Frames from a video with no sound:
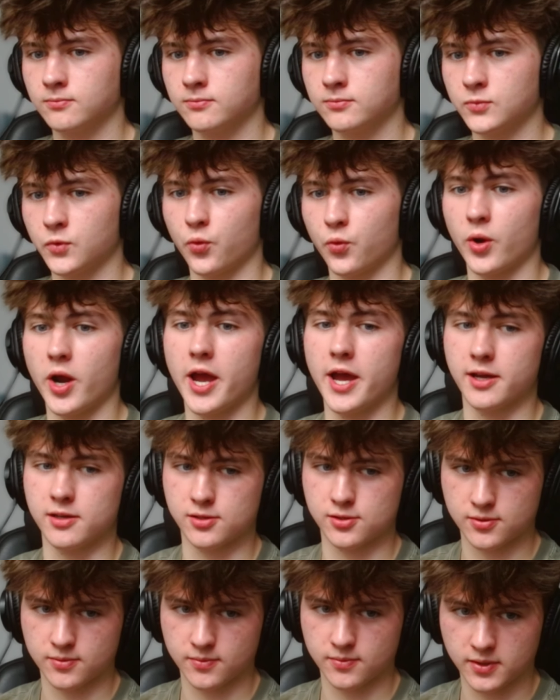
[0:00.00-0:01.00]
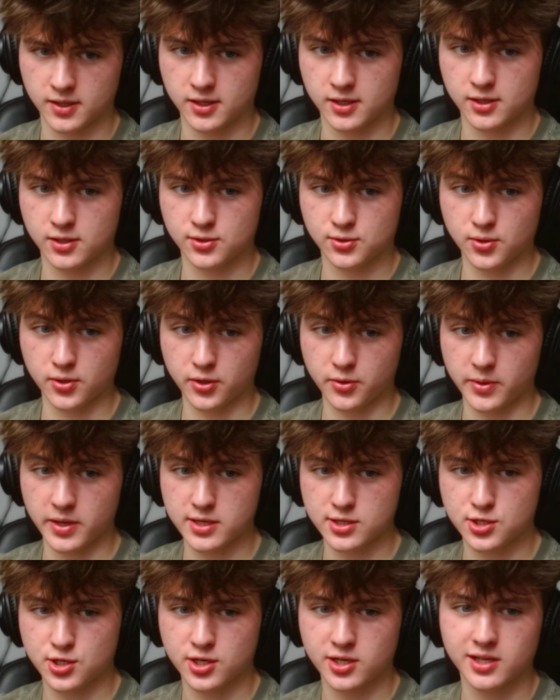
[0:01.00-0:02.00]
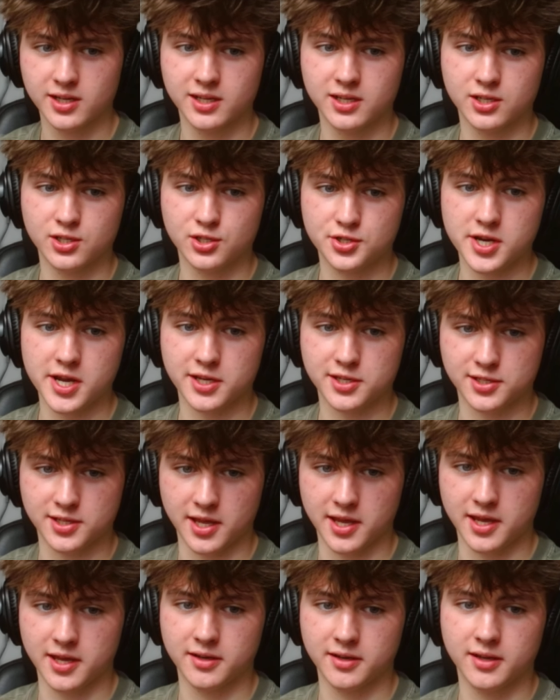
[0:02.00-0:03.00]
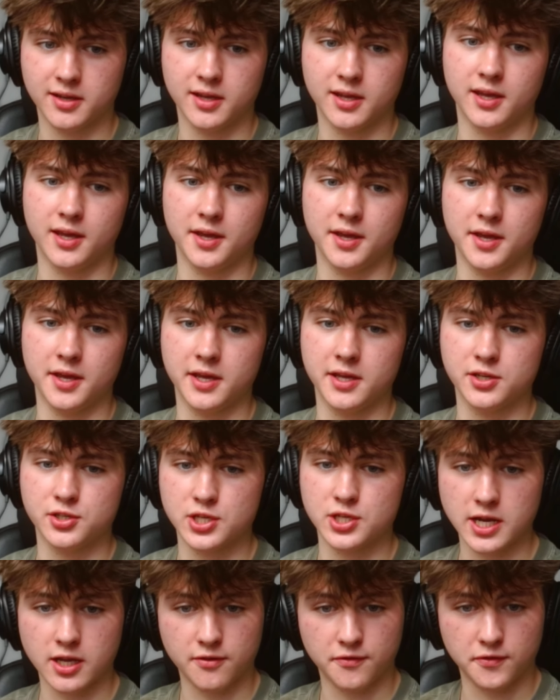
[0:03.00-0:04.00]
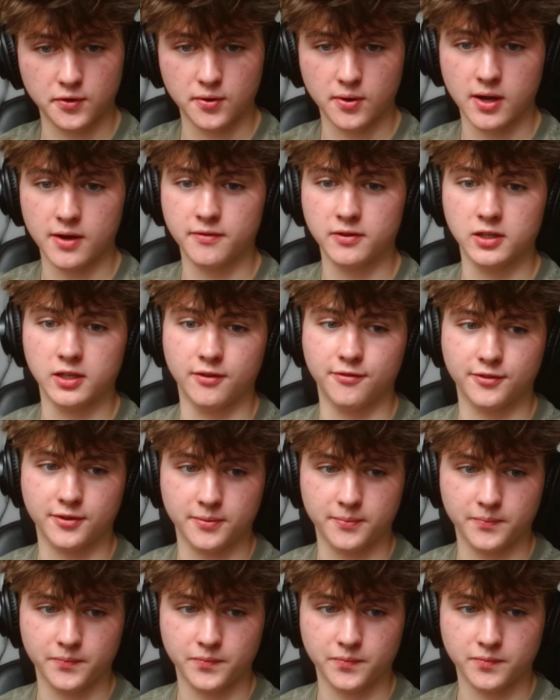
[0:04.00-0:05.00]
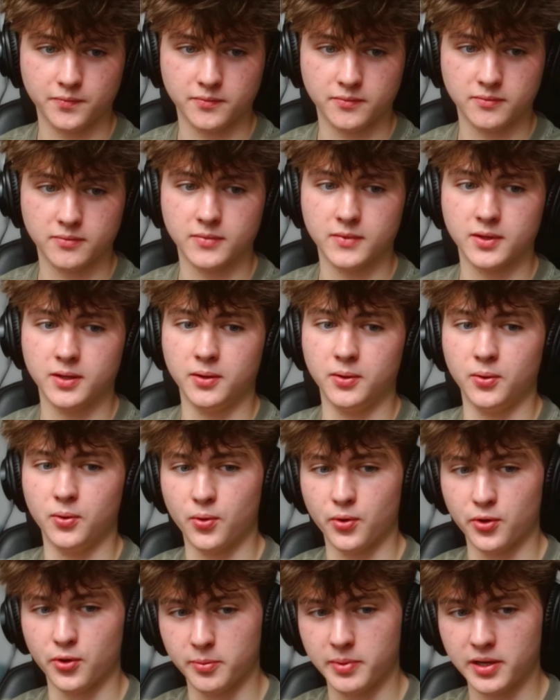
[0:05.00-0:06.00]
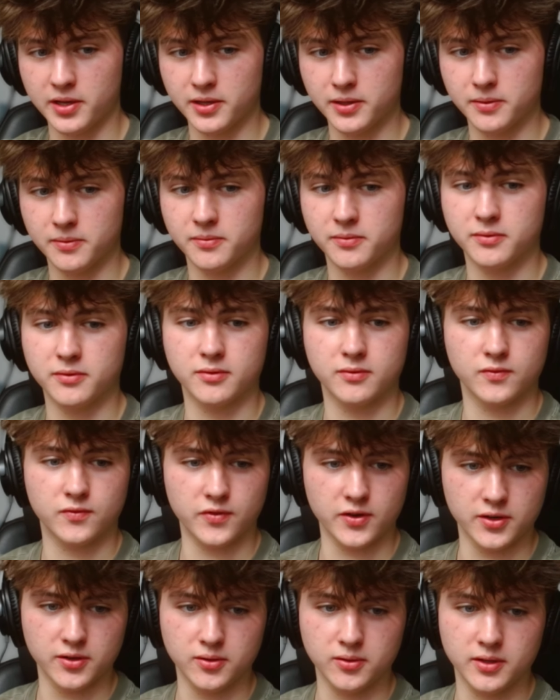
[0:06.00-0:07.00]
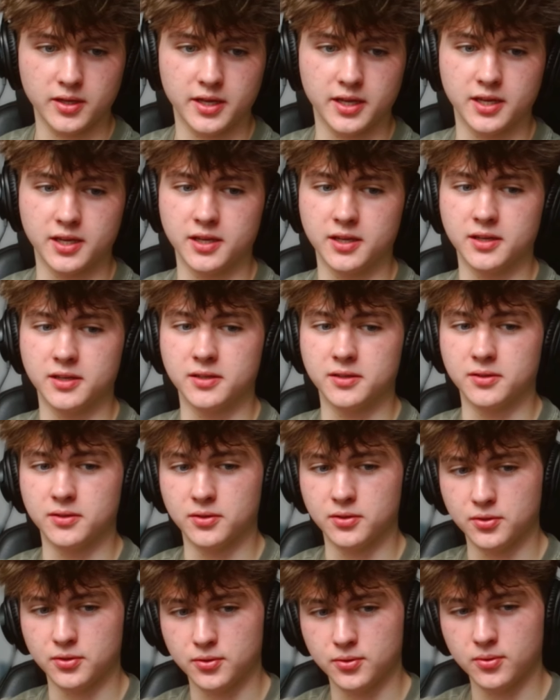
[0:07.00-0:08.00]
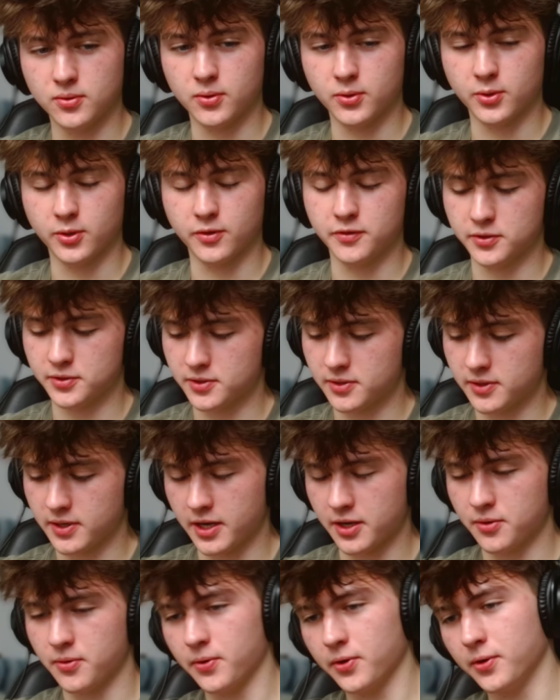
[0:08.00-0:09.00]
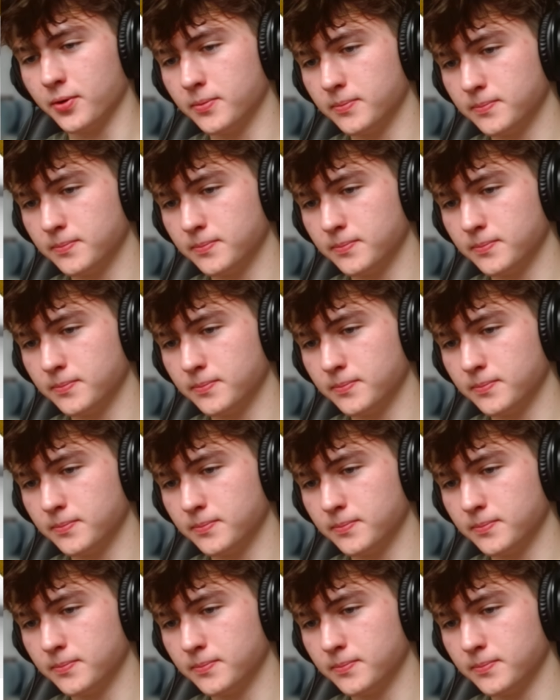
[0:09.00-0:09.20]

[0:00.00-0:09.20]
Rags, torque wrench, jack stand, and jack if you don't have a lift. Oil bucket, funnel, and new oil filter and oil.